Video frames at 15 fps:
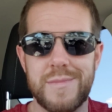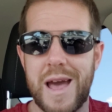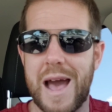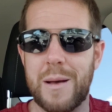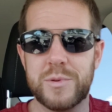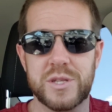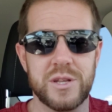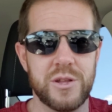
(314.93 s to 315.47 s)

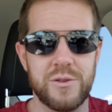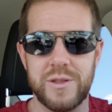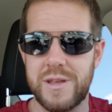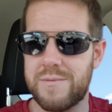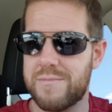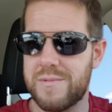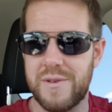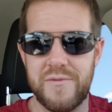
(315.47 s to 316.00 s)

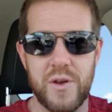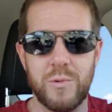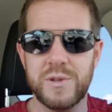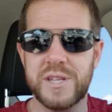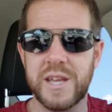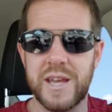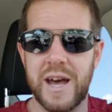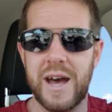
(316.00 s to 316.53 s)
Absolutely. If it
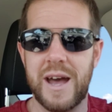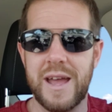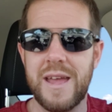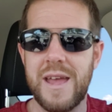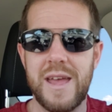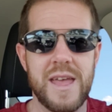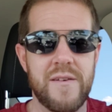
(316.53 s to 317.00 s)
was a guy,